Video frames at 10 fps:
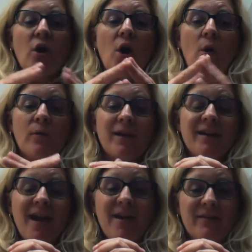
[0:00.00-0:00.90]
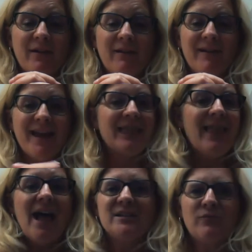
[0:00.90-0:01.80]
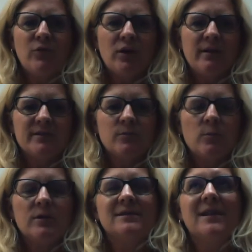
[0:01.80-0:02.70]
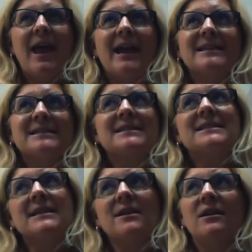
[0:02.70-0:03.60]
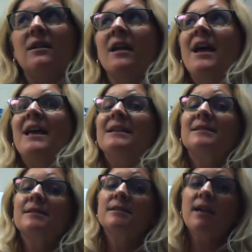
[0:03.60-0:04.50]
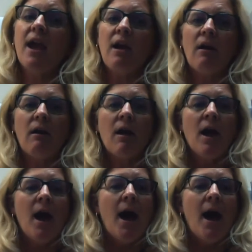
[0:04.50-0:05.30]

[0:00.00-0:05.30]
go together in lots of words. Words like still, stare,